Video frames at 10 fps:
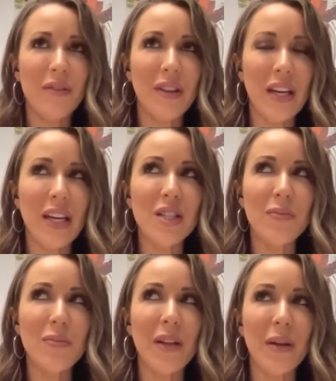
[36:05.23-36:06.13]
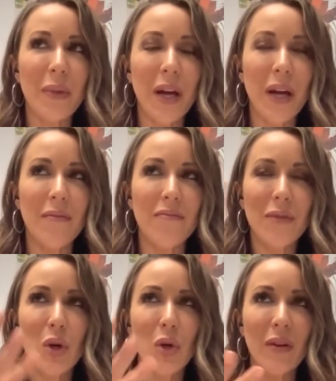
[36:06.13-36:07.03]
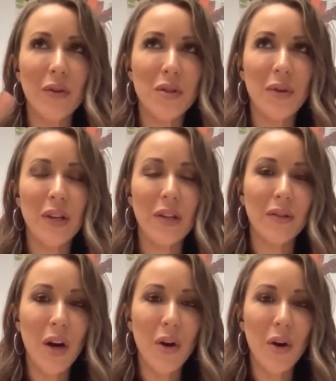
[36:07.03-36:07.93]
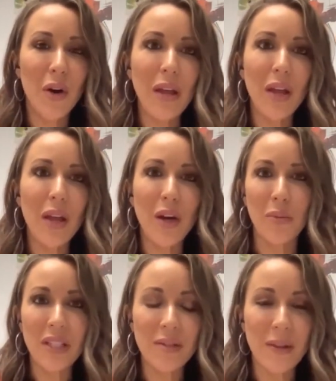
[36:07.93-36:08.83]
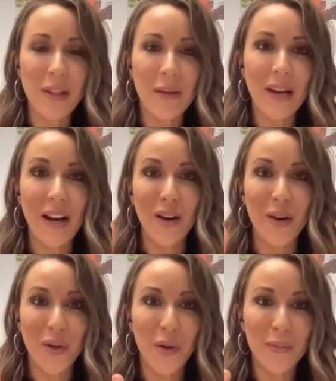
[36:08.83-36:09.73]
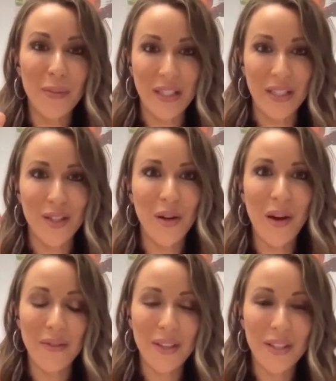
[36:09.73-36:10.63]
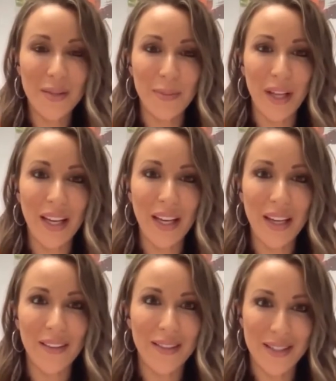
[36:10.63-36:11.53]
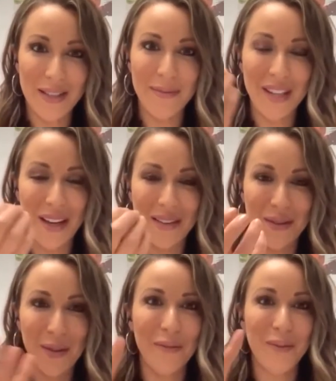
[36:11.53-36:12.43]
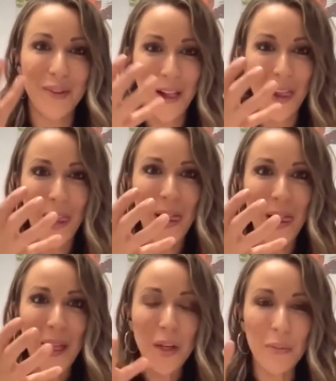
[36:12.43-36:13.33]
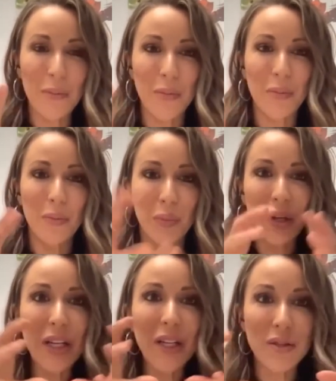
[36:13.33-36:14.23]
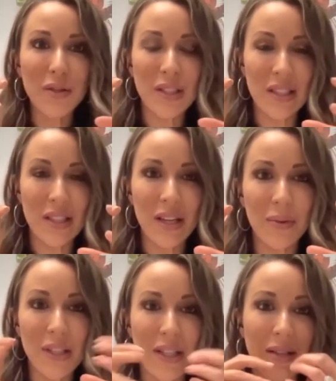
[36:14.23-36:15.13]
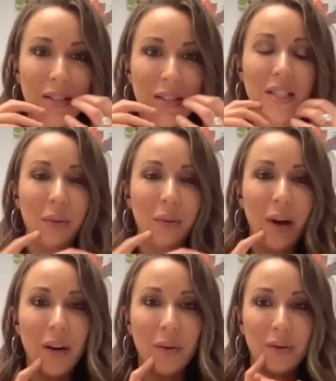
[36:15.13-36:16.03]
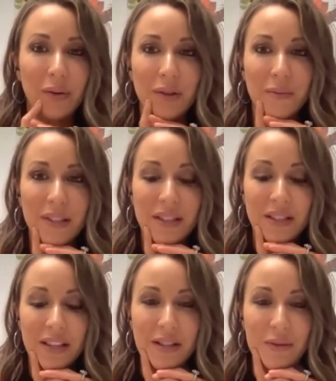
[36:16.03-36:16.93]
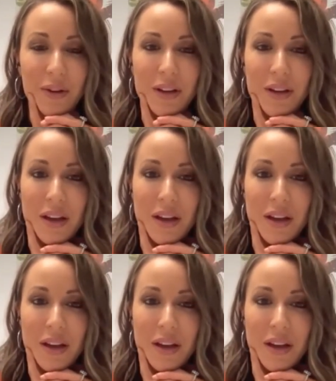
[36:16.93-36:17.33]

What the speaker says: the thing is, but whoever's doing the loan, they know business, but they may not know your business. So you have to explain it. It seems like sort of, you know, pretty in a pretty detailed way in order to be successful.